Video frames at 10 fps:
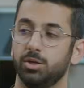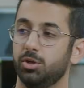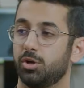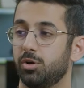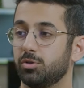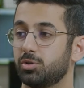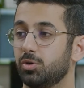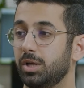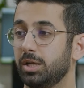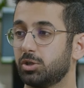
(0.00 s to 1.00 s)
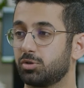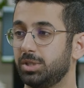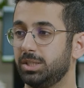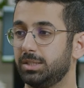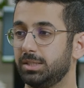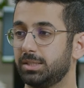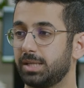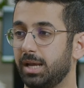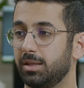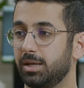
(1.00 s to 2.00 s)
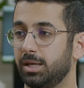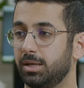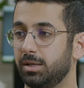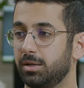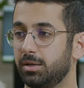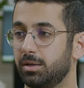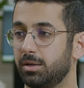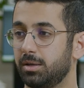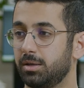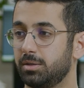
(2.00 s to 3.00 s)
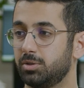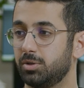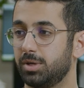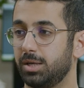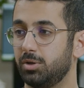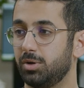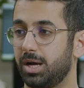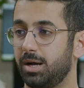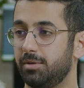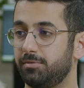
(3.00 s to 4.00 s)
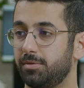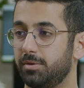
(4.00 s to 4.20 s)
You could also increase the scaling so that you have